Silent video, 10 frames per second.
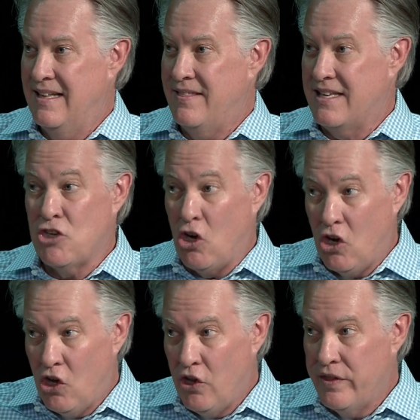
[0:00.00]
That's
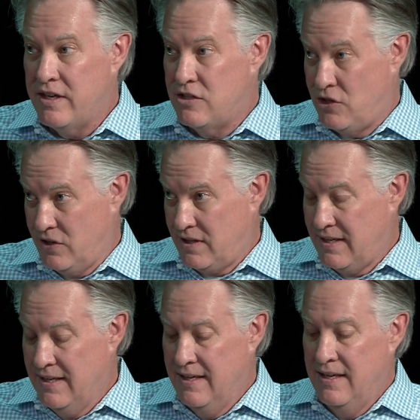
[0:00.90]
all that it took.
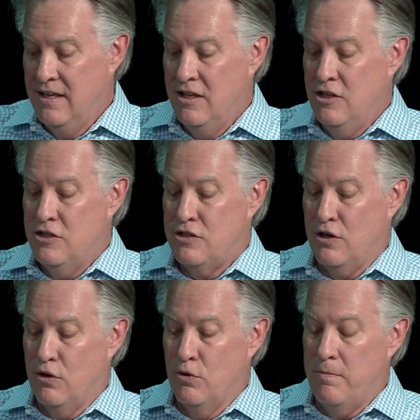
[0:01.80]

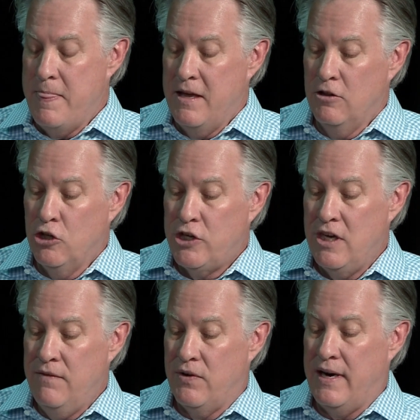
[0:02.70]
So
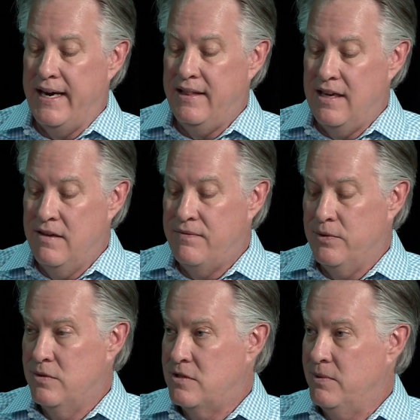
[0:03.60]
looking for highly
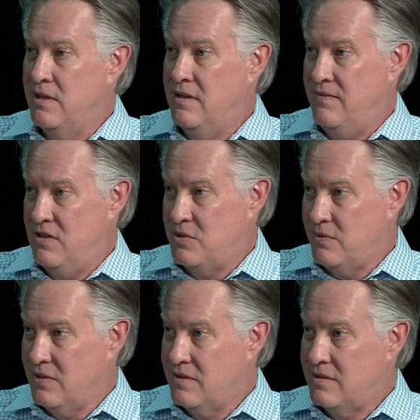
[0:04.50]
influenceable
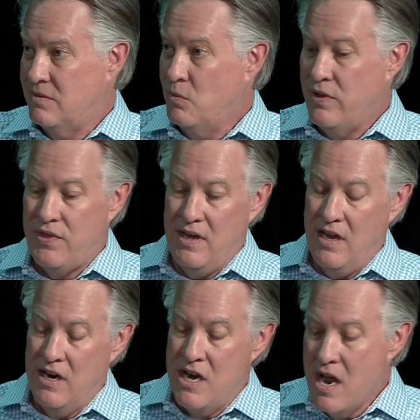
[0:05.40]
individuals with
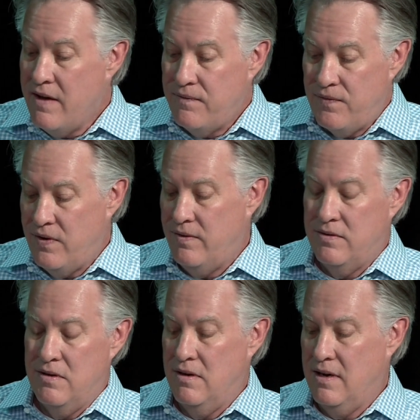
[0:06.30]
enough
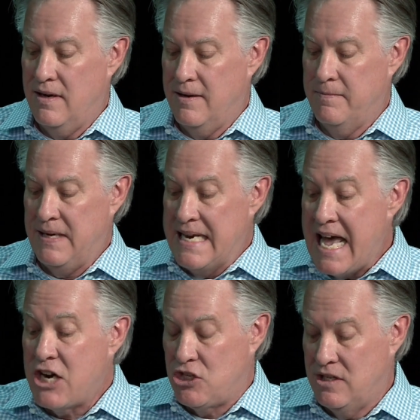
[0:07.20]

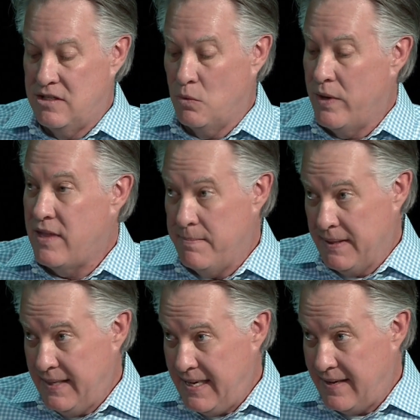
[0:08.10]
connection to what they
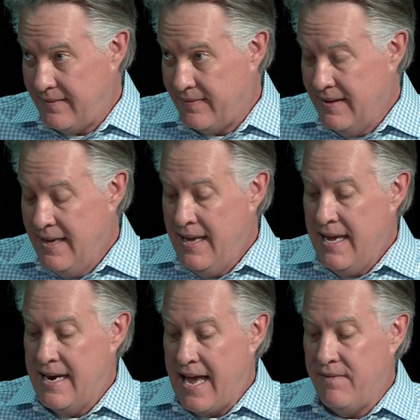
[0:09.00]
believe
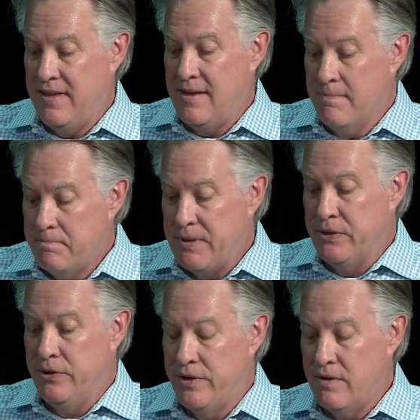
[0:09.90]
and having them
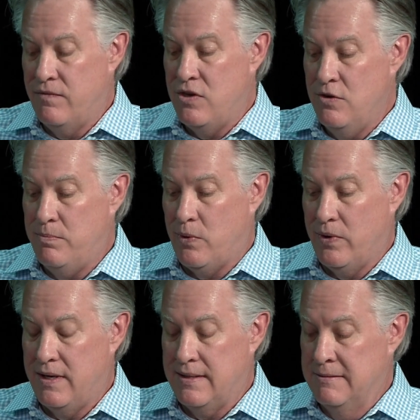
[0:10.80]
build a
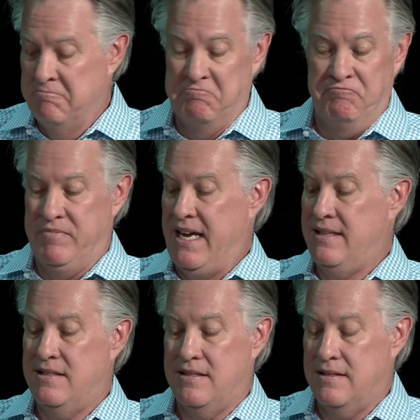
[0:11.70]
viewpoint,
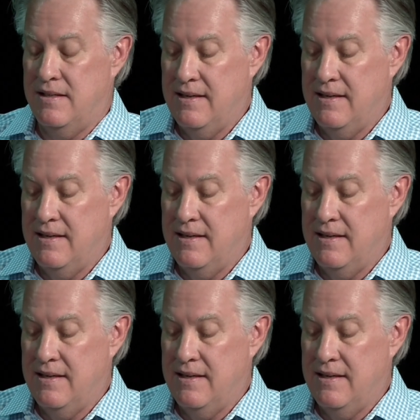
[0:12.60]
that's